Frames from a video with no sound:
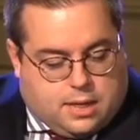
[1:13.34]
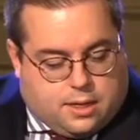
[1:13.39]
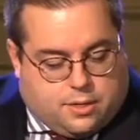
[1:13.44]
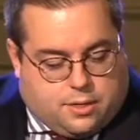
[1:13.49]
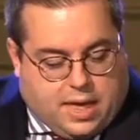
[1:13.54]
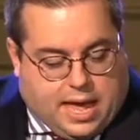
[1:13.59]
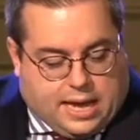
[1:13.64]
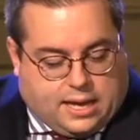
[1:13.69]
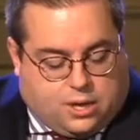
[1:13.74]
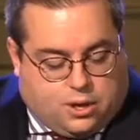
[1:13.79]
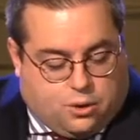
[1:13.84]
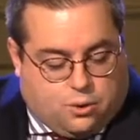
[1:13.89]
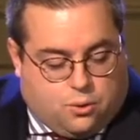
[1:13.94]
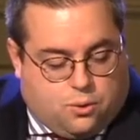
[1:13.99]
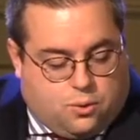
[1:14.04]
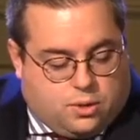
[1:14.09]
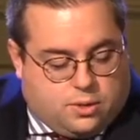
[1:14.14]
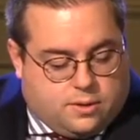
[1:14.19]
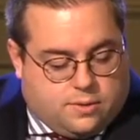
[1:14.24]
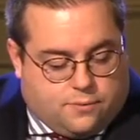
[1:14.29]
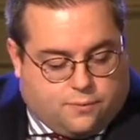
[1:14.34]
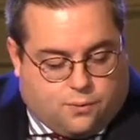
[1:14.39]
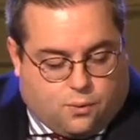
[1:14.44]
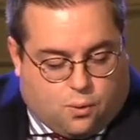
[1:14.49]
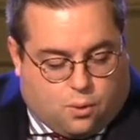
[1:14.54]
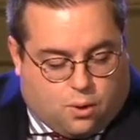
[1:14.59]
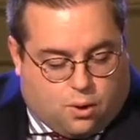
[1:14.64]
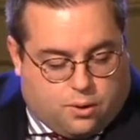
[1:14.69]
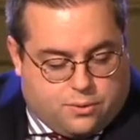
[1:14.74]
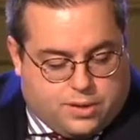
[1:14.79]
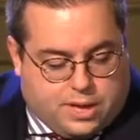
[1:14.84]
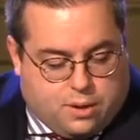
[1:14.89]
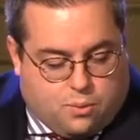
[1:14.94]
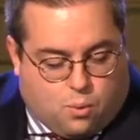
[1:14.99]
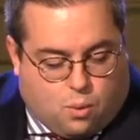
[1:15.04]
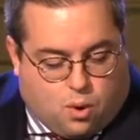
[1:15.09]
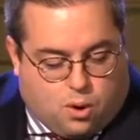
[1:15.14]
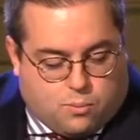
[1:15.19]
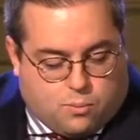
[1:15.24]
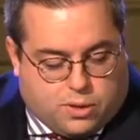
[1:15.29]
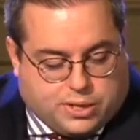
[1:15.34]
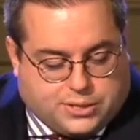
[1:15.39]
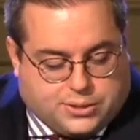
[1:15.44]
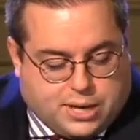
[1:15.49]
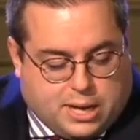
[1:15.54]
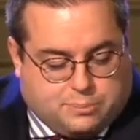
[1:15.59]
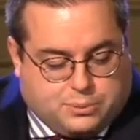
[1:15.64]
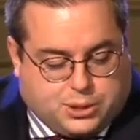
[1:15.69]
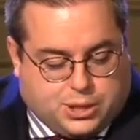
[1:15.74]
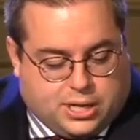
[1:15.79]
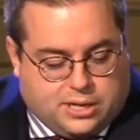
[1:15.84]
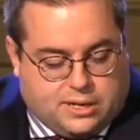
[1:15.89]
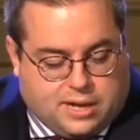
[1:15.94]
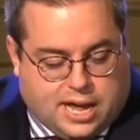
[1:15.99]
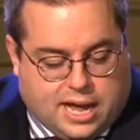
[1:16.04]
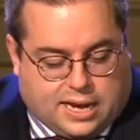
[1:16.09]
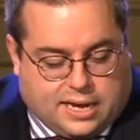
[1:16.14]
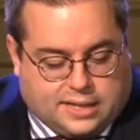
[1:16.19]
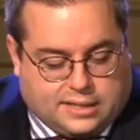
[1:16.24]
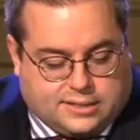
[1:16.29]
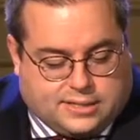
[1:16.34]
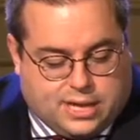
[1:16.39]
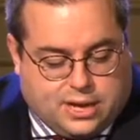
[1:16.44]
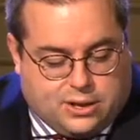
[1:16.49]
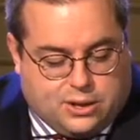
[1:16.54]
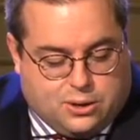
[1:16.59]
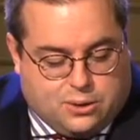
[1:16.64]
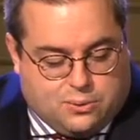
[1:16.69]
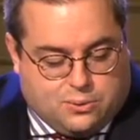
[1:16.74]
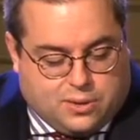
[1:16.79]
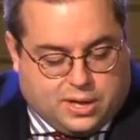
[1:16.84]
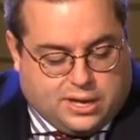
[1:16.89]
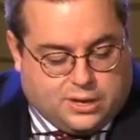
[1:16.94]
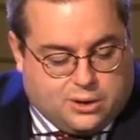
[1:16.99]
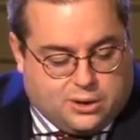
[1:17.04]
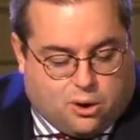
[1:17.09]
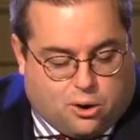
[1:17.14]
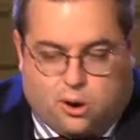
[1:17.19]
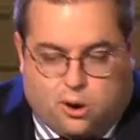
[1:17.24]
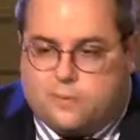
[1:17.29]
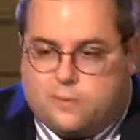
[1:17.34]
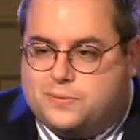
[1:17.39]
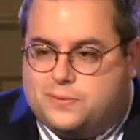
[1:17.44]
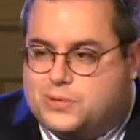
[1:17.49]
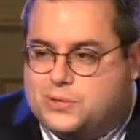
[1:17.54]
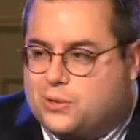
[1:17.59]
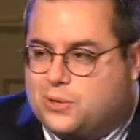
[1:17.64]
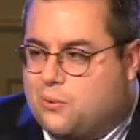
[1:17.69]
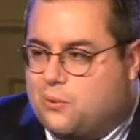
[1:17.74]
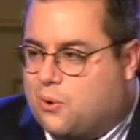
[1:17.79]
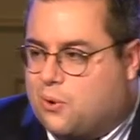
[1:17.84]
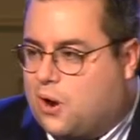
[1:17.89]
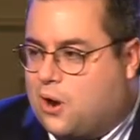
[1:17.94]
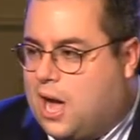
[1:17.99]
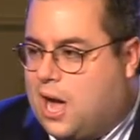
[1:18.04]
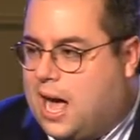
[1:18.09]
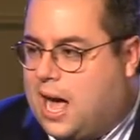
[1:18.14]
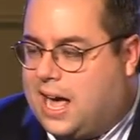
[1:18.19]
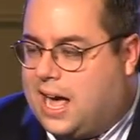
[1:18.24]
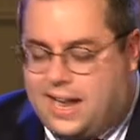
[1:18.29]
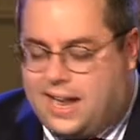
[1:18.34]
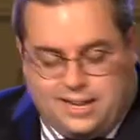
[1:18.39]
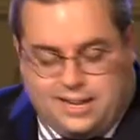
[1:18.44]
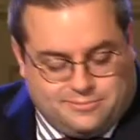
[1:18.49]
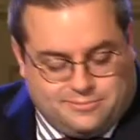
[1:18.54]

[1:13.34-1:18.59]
Thank you for the warm reception. I can tell you the nerves were high,